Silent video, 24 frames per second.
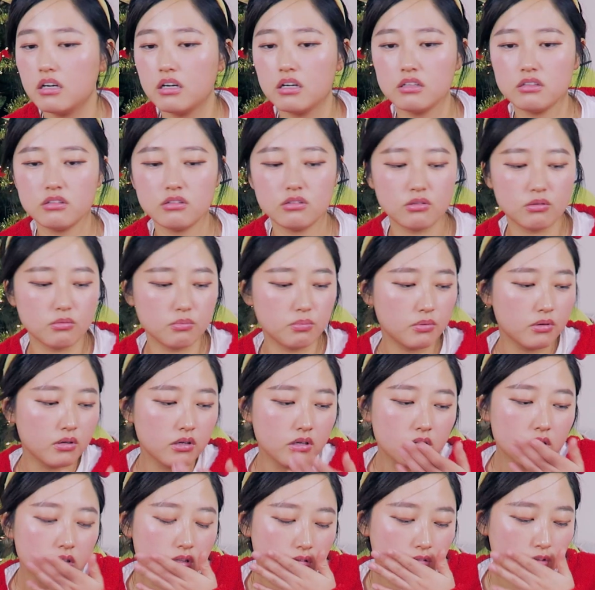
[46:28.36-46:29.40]
I know,
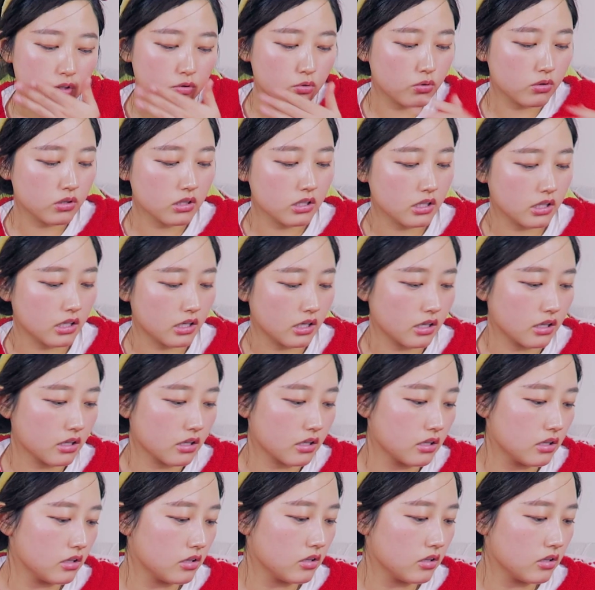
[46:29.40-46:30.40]
but you're working.